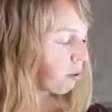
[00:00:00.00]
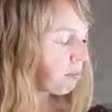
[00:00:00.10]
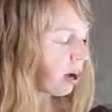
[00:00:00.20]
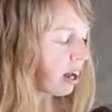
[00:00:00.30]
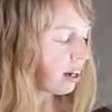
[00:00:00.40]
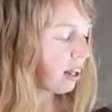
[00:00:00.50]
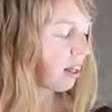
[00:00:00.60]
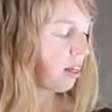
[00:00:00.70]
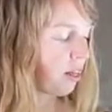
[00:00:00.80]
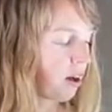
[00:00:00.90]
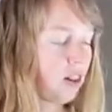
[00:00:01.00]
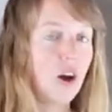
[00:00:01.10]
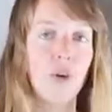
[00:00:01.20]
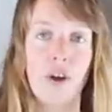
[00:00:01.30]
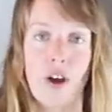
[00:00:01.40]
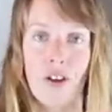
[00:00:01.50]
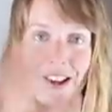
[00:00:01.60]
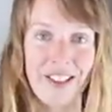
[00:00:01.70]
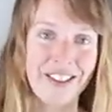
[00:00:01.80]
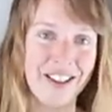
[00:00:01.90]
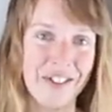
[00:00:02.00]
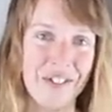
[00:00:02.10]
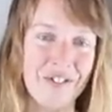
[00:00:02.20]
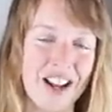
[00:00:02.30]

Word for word: but along with all the other things we've